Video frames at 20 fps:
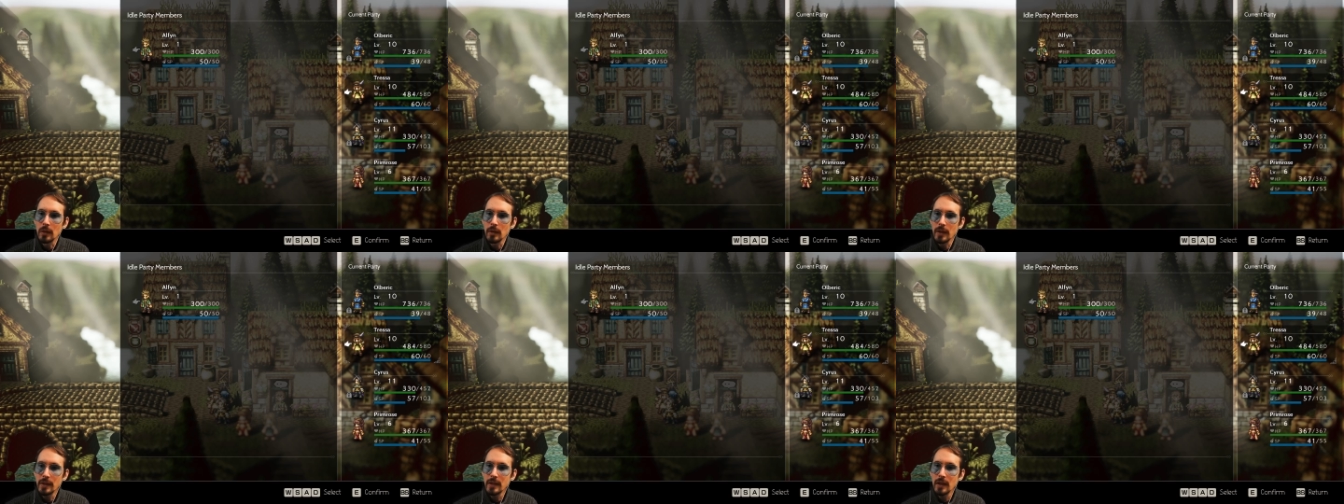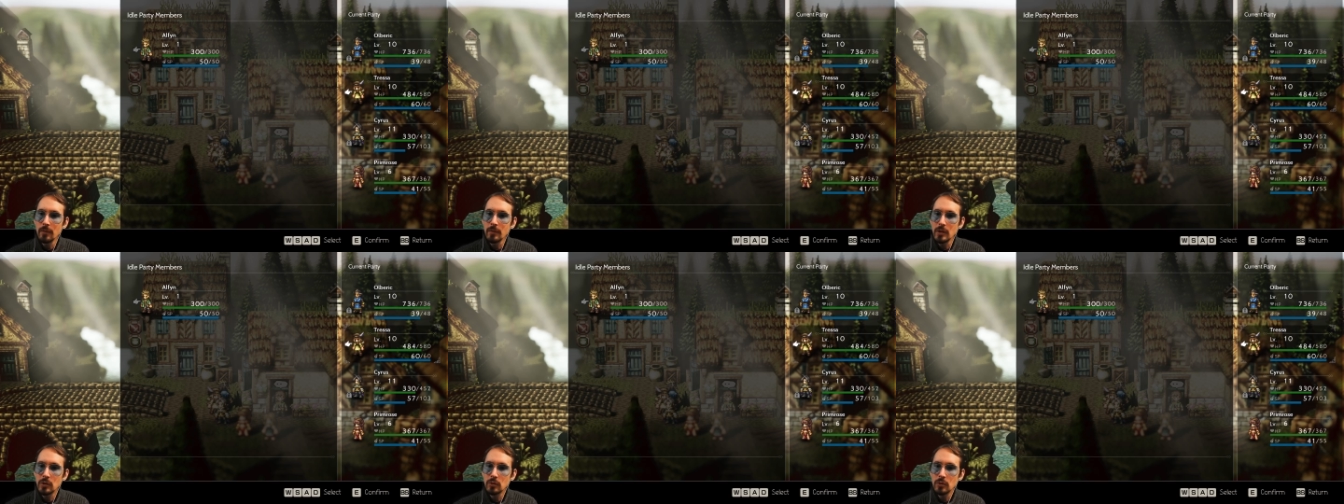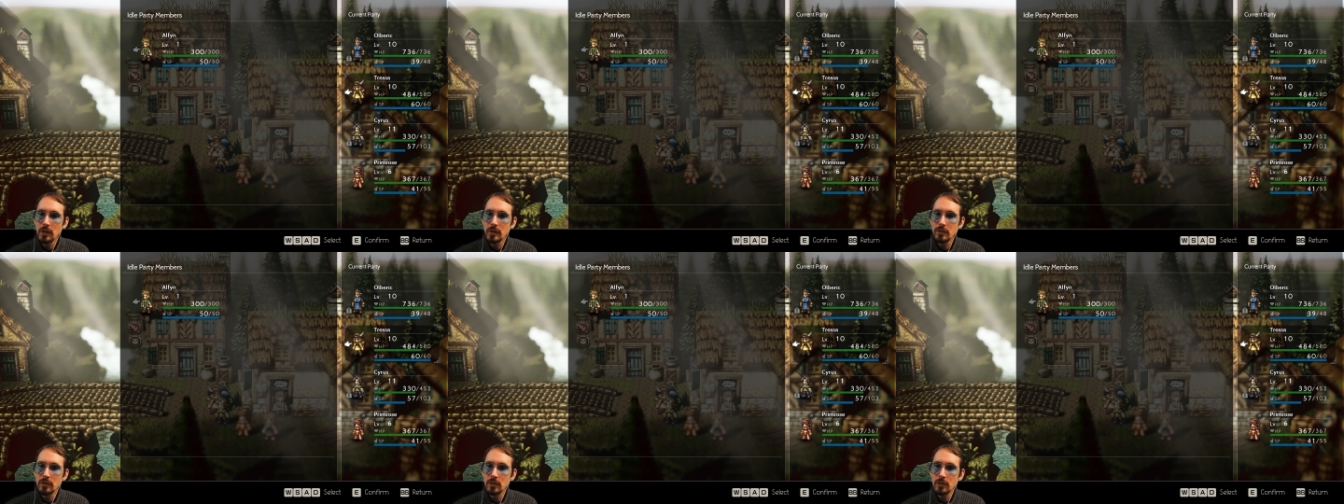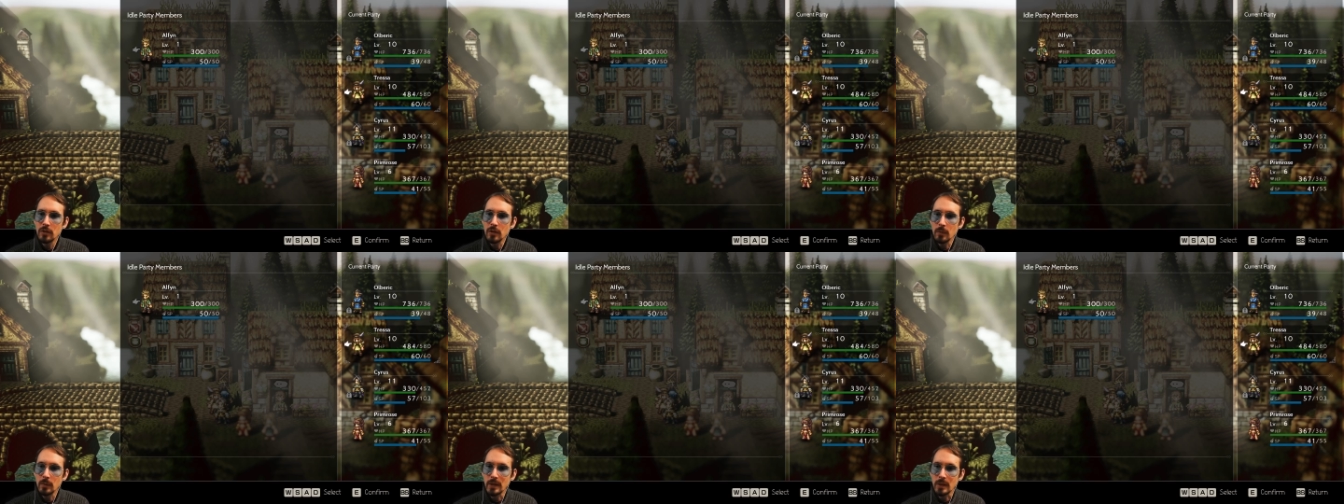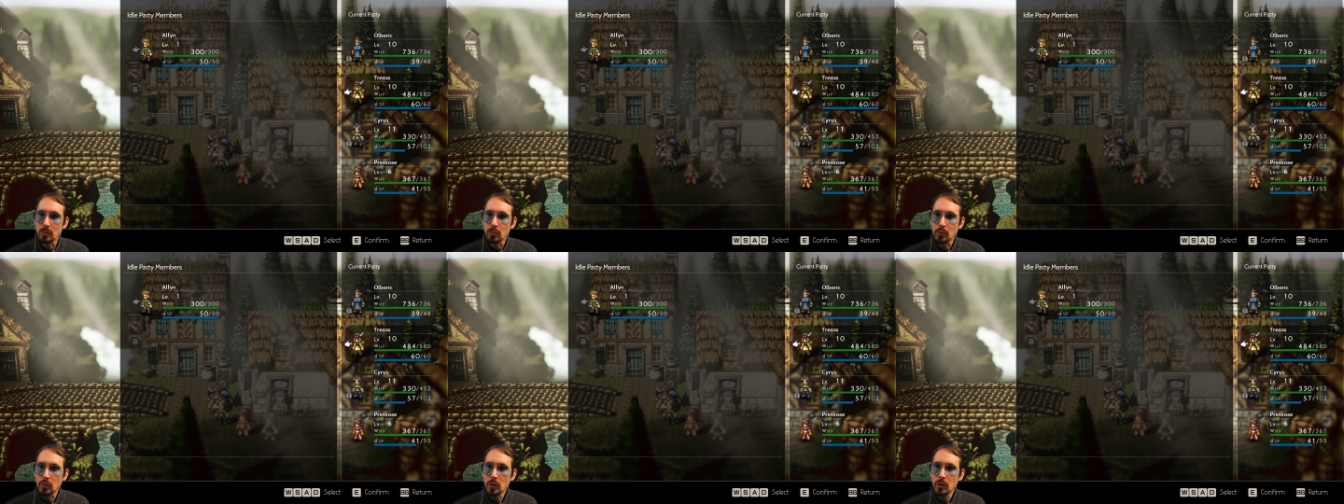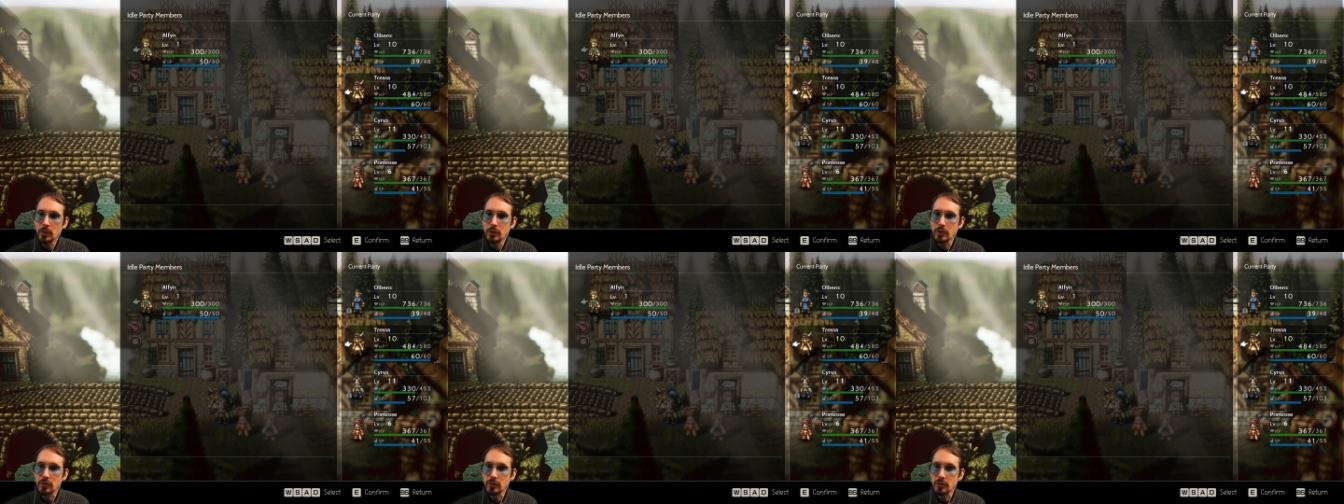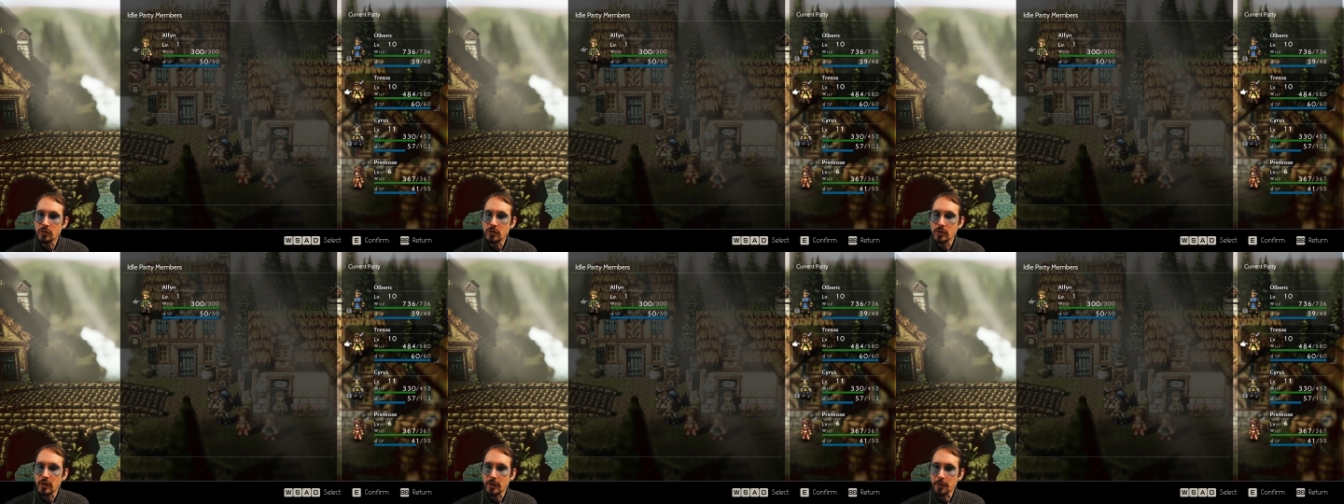I like having Tressa so that we can
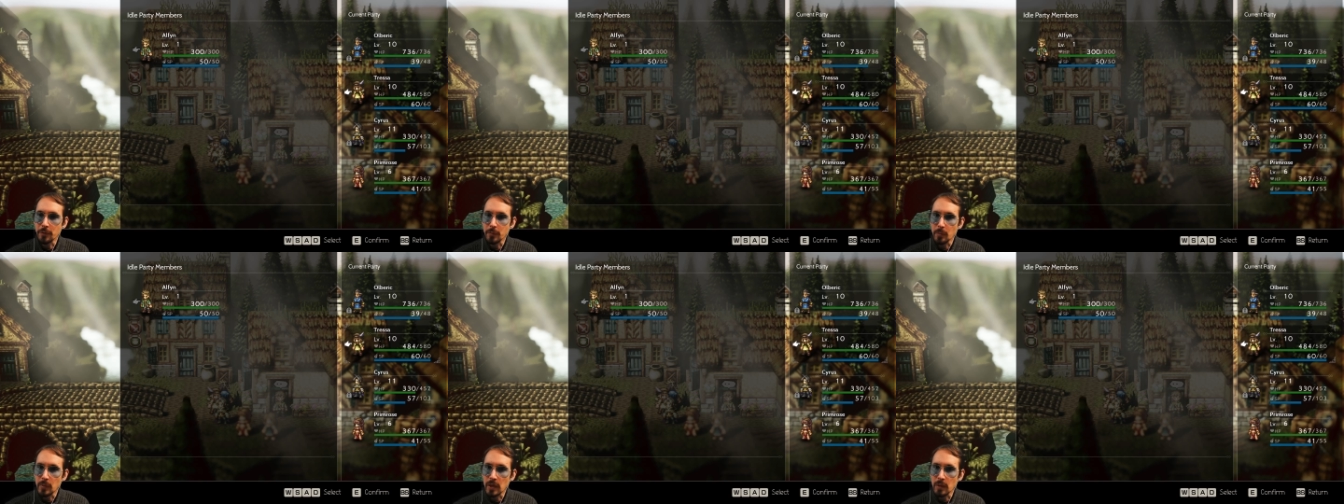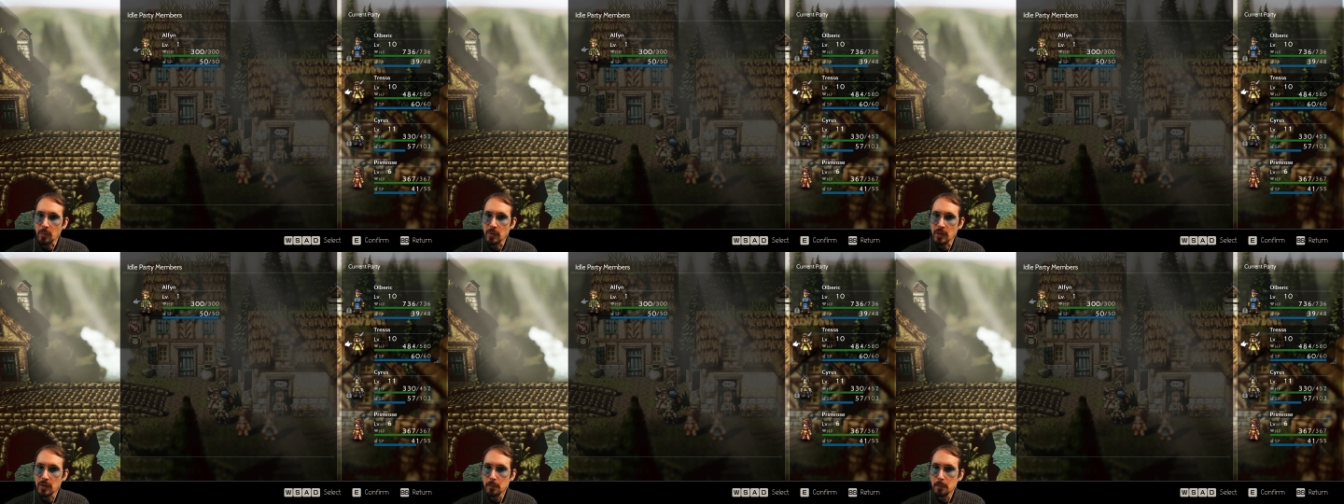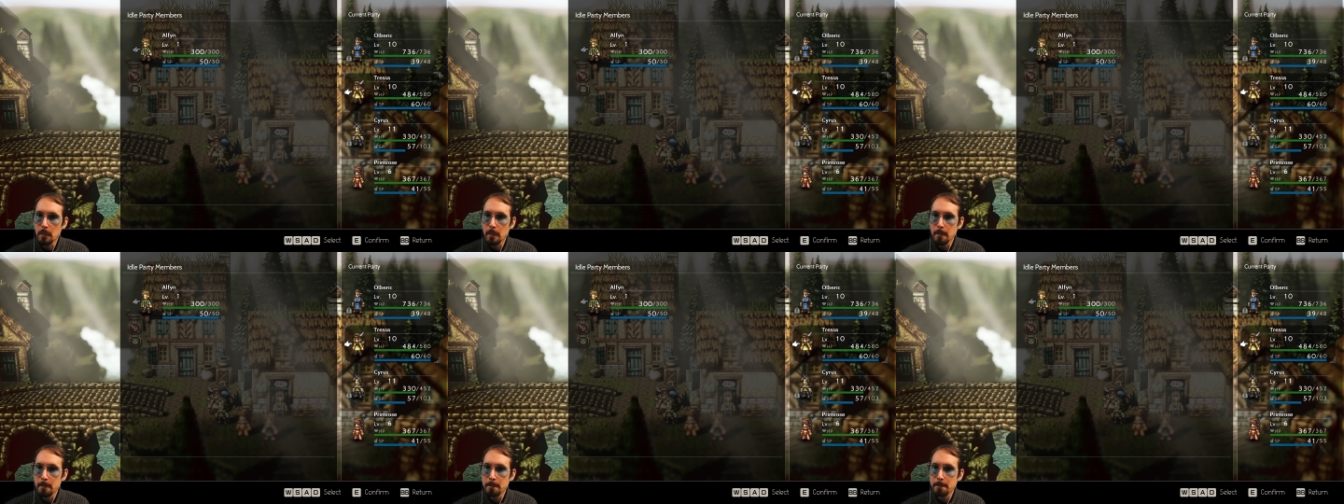purchase stuff, maybe.